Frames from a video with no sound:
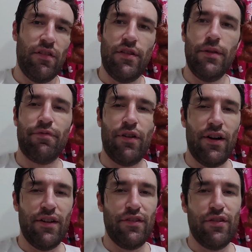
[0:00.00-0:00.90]
deep
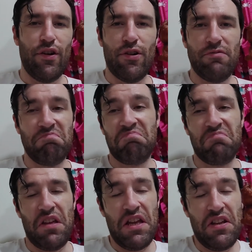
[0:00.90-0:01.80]
fried, so
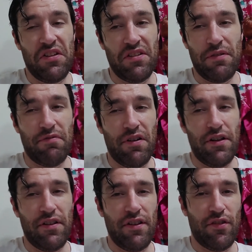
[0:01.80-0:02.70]
anything deep
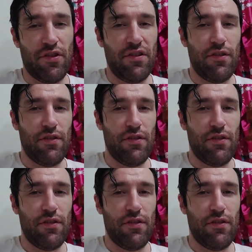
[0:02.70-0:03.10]
fried tastes good.